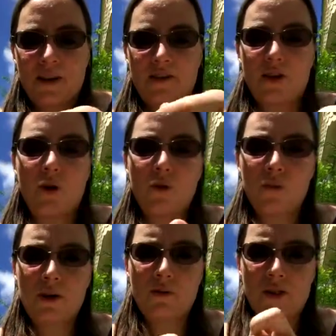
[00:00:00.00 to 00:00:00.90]
The old
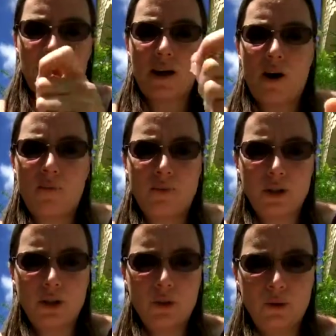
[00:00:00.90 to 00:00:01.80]
one was like all
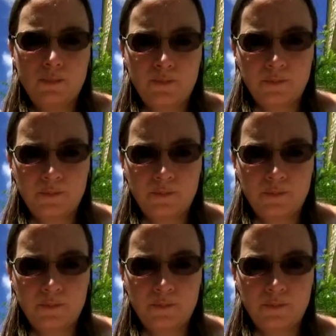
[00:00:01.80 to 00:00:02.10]
blue